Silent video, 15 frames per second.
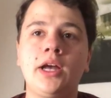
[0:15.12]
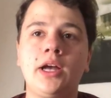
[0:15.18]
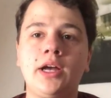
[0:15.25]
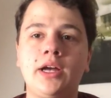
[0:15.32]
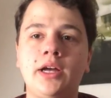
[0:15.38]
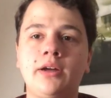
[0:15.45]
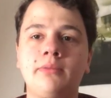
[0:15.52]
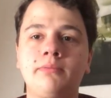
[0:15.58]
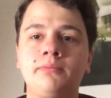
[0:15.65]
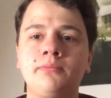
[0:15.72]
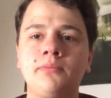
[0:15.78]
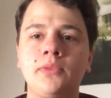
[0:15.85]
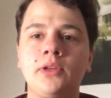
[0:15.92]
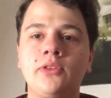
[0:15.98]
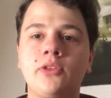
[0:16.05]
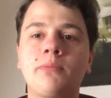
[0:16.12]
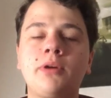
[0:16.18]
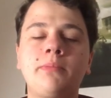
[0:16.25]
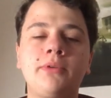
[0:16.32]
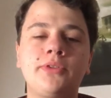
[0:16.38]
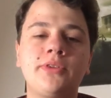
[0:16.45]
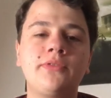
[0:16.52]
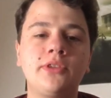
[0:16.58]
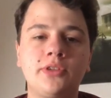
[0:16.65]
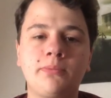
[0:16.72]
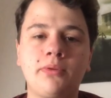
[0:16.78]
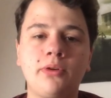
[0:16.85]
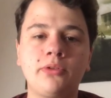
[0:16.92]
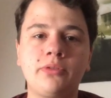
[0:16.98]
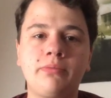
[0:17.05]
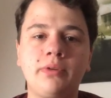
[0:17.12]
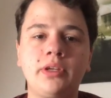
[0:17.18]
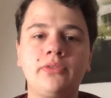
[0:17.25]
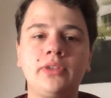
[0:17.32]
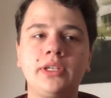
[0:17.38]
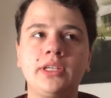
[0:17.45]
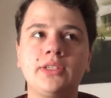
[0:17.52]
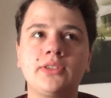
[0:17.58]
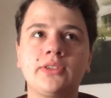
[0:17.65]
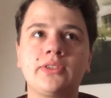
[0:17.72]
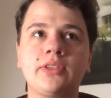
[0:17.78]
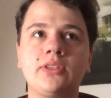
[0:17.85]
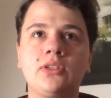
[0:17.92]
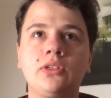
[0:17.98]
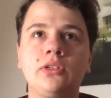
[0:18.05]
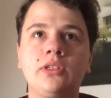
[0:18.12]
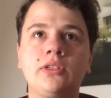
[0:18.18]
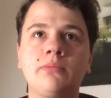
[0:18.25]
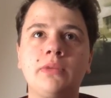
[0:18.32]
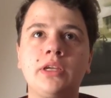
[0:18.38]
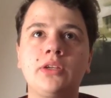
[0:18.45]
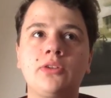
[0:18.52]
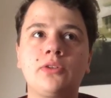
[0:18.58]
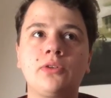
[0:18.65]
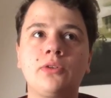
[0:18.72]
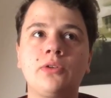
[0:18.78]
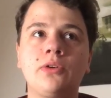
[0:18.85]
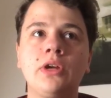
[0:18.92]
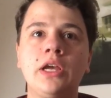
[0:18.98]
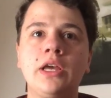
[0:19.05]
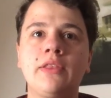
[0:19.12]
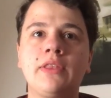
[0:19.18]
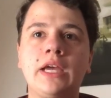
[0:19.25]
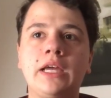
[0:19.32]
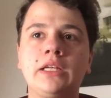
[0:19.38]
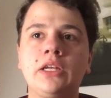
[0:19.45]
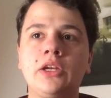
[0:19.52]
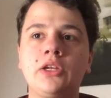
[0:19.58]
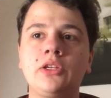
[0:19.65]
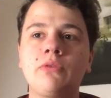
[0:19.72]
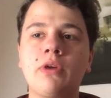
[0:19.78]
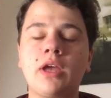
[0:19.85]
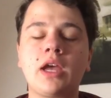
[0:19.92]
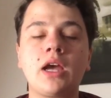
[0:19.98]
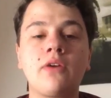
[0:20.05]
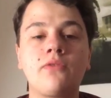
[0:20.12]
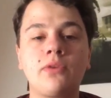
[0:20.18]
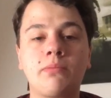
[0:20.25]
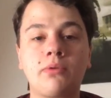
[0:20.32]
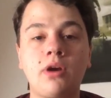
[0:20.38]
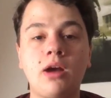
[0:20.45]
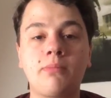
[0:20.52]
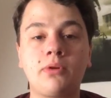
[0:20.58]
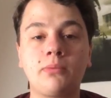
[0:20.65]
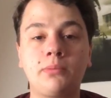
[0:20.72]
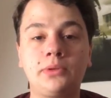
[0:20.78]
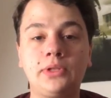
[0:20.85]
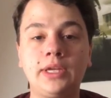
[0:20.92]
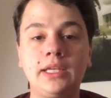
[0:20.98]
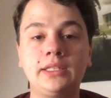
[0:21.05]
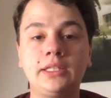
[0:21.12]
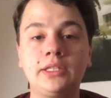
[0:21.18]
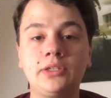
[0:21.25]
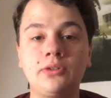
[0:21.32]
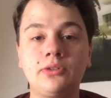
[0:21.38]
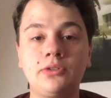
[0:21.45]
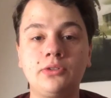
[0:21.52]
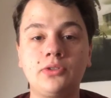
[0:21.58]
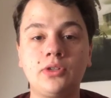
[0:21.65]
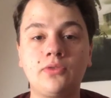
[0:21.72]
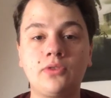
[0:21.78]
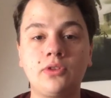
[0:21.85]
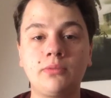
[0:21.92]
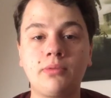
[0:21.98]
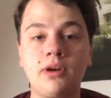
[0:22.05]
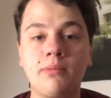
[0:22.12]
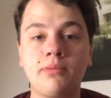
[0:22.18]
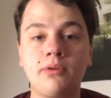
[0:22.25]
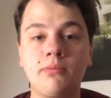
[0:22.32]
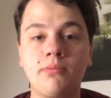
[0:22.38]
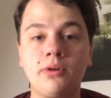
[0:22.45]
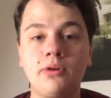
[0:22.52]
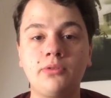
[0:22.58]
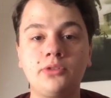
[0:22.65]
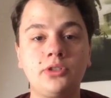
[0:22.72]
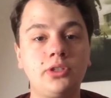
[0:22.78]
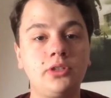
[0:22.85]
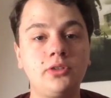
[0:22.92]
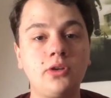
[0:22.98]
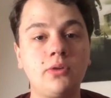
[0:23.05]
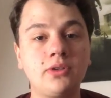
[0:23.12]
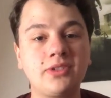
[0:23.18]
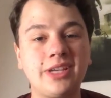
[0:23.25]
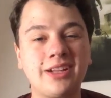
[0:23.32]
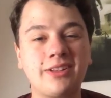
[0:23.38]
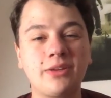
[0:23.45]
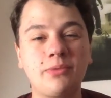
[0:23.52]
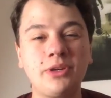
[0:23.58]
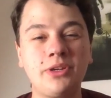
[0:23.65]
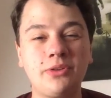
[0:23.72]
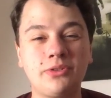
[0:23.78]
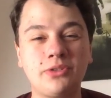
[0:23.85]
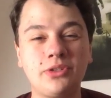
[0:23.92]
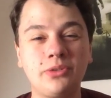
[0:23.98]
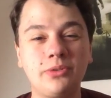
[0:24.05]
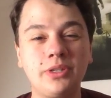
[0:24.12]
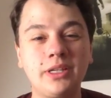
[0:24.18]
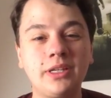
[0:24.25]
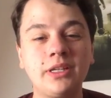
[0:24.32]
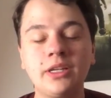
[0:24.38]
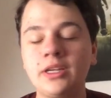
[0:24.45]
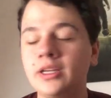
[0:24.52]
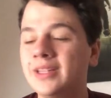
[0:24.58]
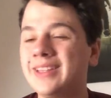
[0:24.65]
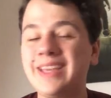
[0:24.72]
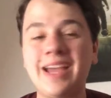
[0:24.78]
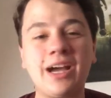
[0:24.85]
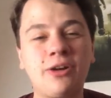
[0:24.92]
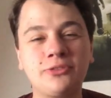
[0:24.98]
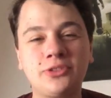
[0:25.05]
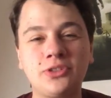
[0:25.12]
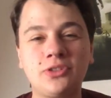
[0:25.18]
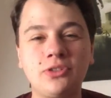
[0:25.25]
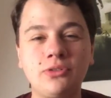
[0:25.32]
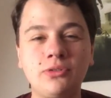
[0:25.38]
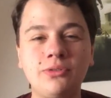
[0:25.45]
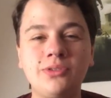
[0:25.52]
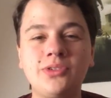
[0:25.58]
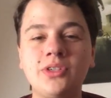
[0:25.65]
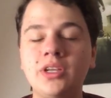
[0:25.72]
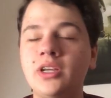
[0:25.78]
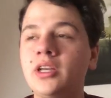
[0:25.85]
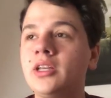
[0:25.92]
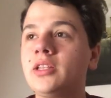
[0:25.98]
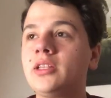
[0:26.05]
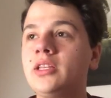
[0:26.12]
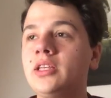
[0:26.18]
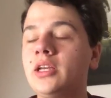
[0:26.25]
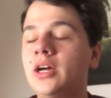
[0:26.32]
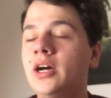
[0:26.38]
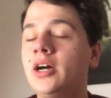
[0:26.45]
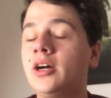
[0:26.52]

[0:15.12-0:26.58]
The purpose of this approach briefing is essentially to make sure that you have the proper plate that you're using for the proper approach. You know exactly what you're doing, the altitudes, the